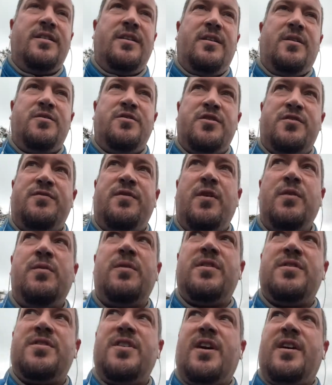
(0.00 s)
just
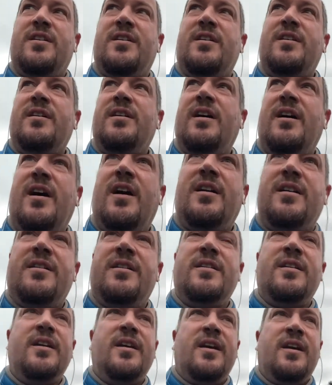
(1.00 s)
focus on
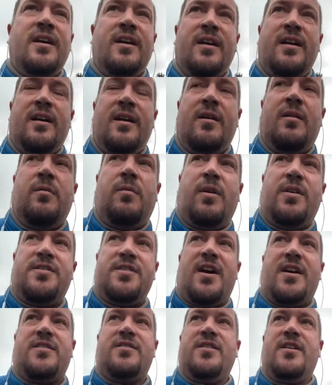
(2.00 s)
what's
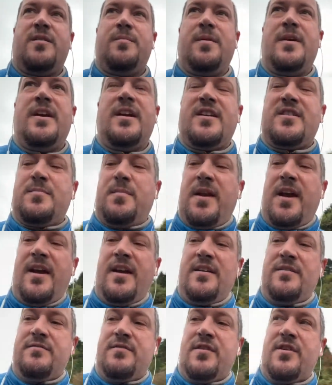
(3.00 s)
actually being
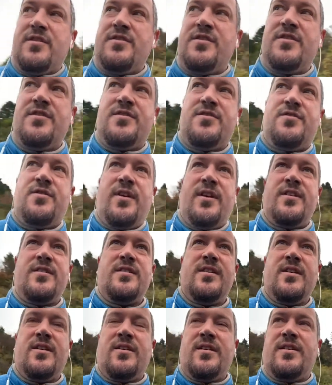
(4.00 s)
explained versus trying to
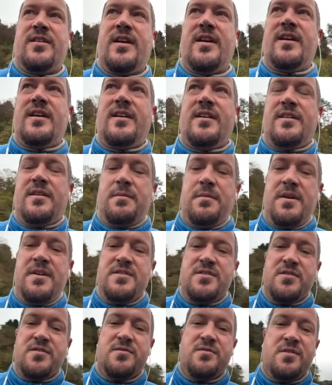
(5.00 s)
look at the
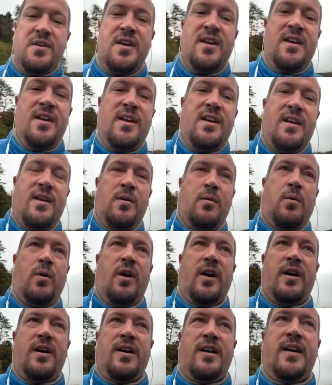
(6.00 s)
reasons
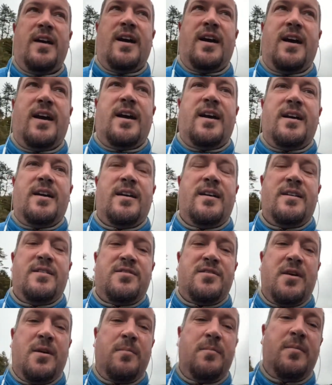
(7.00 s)
why
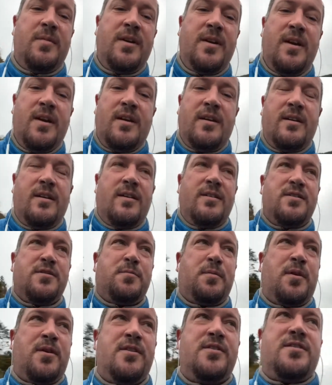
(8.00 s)
some
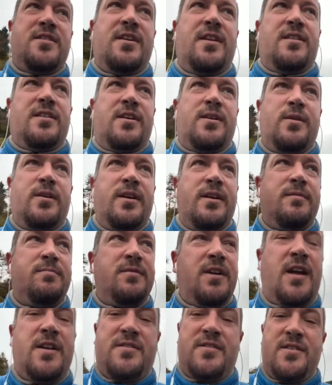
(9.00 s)
conspiracy theory
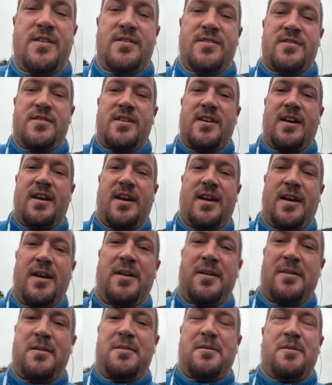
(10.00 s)
nonsense
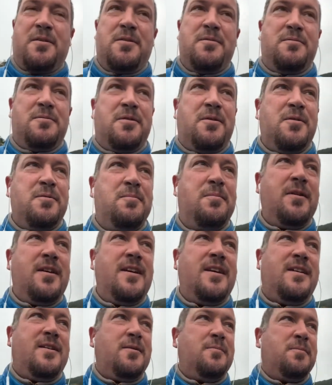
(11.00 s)
could
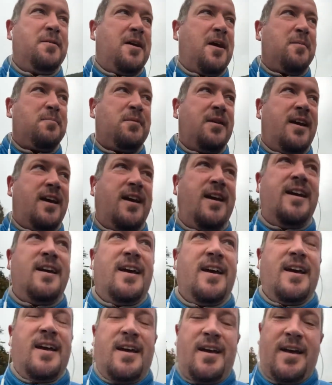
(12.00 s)
be at play,
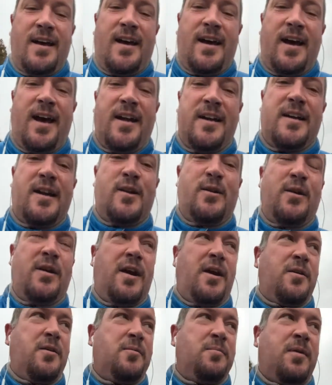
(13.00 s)
and clearly
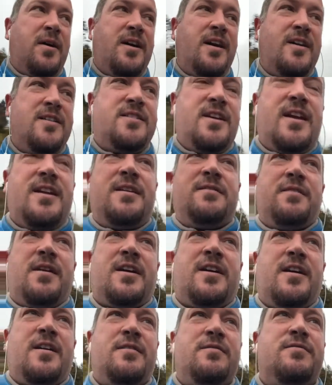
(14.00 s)
I don't buy into any of that
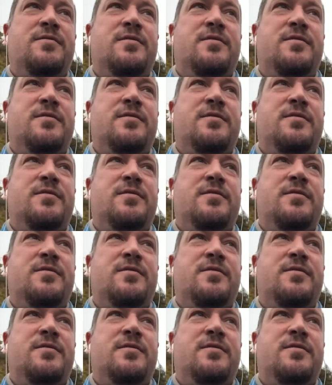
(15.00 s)
kind of